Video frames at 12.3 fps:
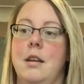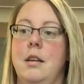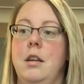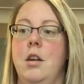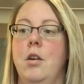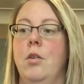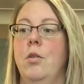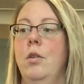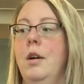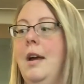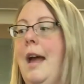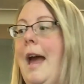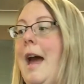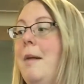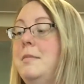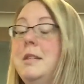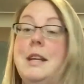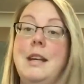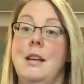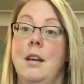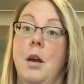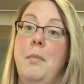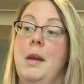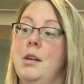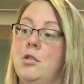you know, empty,
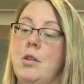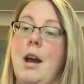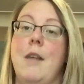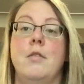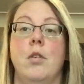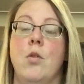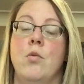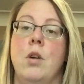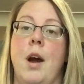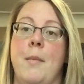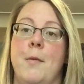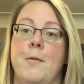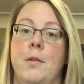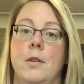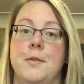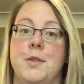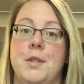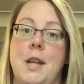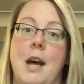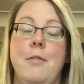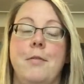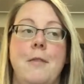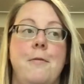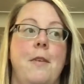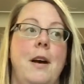because you have your own cupboard full of stuff.
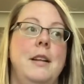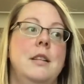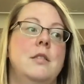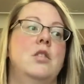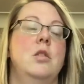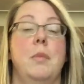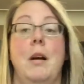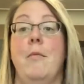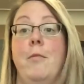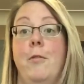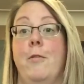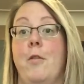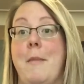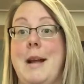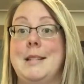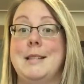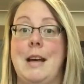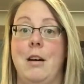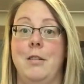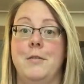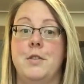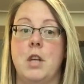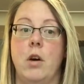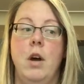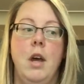I find it super helpful for myself.
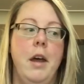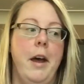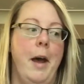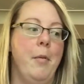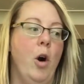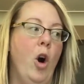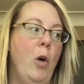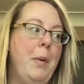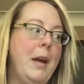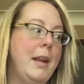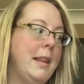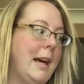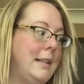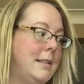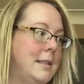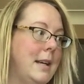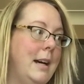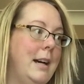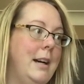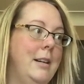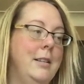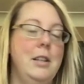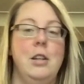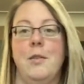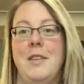So I'm hoping that,
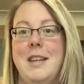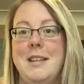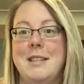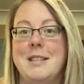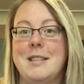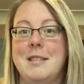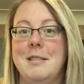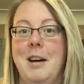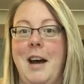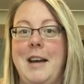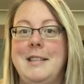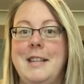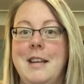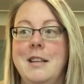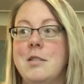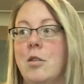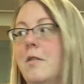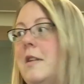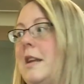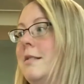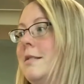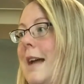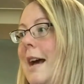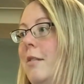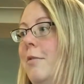you know, these ideas or these
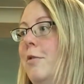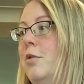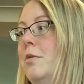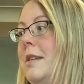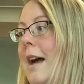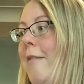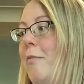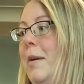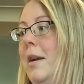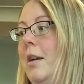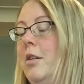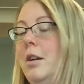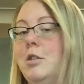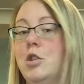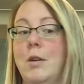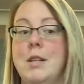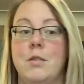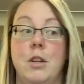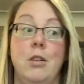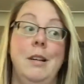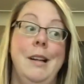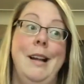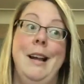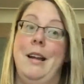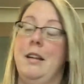snack foods have been a good choice for you.
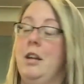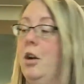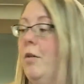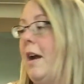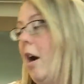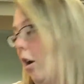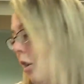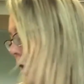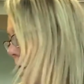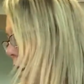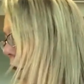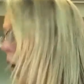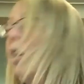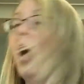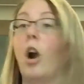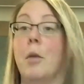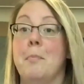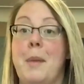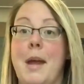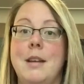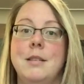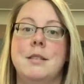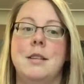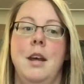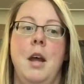You know, they are all carb
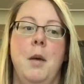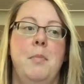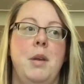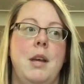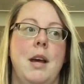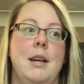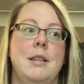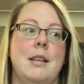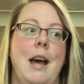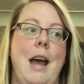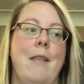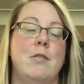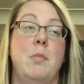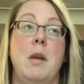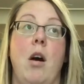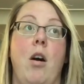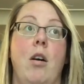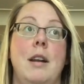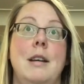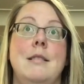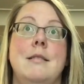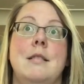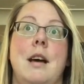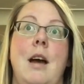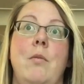based, because I have to be
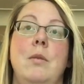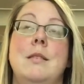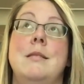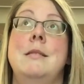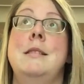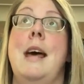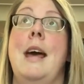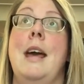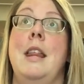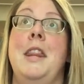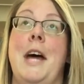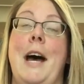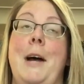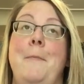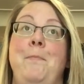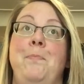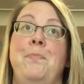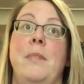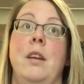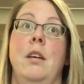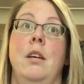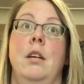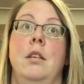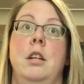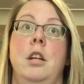honest, I would say that,
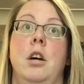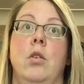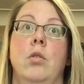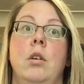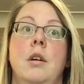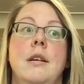you know,